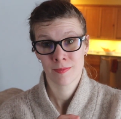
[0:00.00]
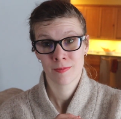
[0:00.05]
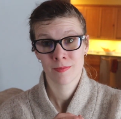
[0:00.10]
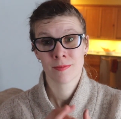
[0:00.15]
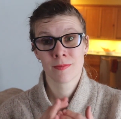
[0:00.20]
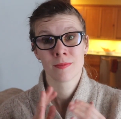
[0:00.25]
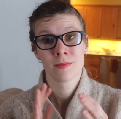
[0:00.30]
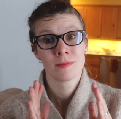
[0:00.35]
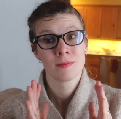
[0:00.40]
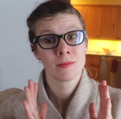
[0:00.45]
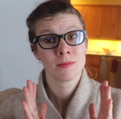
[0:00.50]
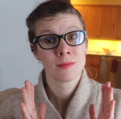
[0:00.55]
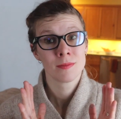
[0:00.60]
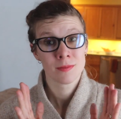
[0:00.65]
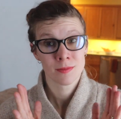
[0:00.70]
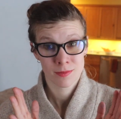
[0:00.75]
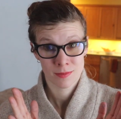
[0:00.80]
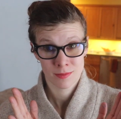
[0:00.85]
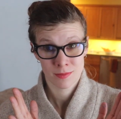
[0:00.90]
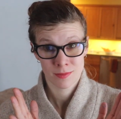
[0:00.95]

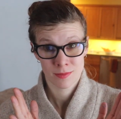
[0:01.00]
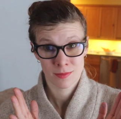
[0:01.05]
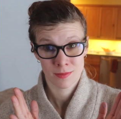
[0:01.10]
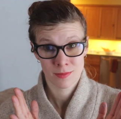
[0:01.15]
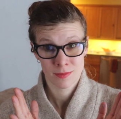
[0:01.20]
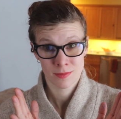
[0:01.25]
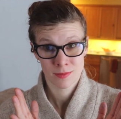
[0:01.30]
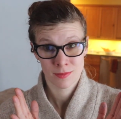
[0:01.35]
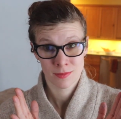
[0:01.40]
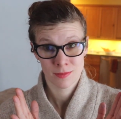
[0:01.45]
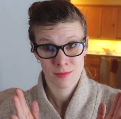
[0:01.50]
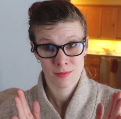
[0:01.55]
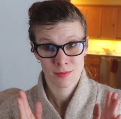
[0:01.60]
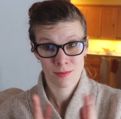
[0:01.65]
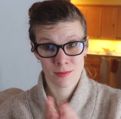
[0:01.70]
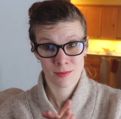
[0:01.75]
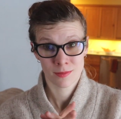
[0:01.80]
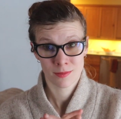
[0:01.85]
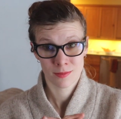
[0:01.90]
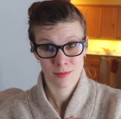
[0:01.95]

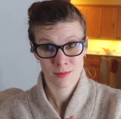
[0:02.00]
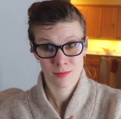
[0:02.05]
[no speech]